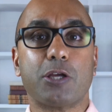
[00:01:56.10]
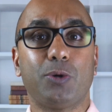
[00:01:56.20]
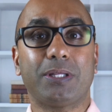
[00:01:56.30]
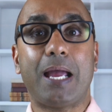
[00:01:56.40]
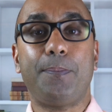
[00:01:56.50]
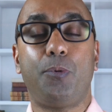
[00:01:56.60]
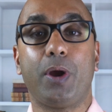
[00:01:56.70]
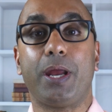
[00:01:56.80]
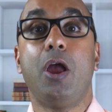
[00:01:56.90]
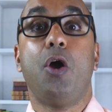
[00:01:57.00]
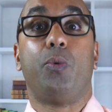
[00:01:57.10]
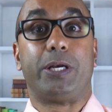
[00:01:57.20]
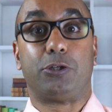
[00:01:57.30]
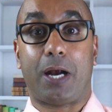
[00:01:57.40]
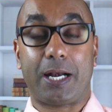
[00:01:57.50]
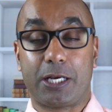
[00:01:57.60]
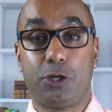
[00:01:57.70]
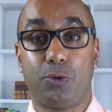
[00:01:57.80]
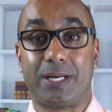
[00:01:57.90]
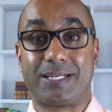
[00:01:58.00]
So at that point, we try to
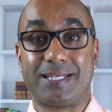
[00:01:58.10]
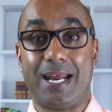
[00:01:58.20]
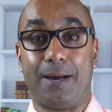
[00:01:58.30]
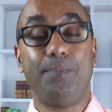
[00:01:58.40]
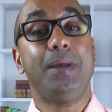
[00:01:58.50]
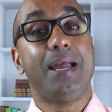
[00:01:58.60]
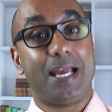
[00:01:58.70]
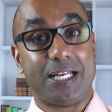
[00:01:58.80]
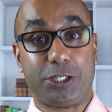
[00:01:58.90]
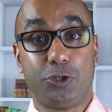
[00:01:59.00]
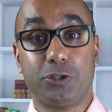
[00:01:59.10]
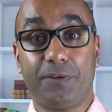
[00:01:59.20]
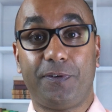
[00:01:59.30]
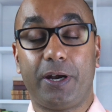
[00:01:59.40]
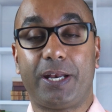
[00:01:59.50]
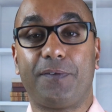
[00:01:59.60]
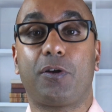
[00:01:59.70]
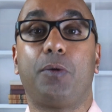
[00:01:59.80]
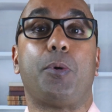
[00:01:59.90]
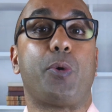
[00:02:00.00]
do an exam. It's usually very
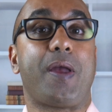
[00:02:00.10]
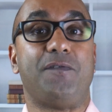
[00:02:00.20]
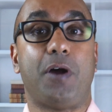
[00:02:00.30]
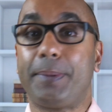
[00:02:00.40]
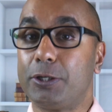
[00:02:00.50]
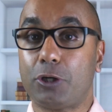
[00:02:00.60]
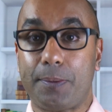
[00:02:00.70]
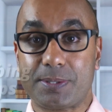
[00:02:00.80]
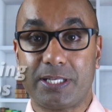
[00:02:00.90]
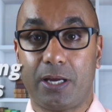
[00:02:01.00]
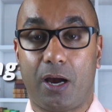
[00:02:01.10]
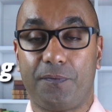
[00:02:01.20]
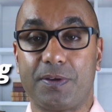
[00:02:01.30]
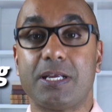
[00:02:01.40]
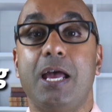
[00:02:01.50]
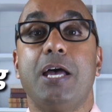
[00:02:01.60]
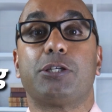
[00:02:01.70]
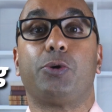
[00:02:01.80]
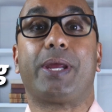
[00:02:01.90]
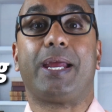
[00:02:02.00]
difficult, but we have numbing drops in the office
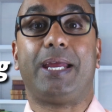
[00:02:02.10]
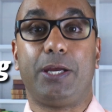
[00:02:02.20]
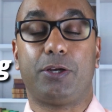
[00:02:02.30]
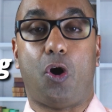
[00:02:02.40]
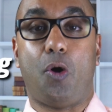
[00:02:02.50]
so we can get you to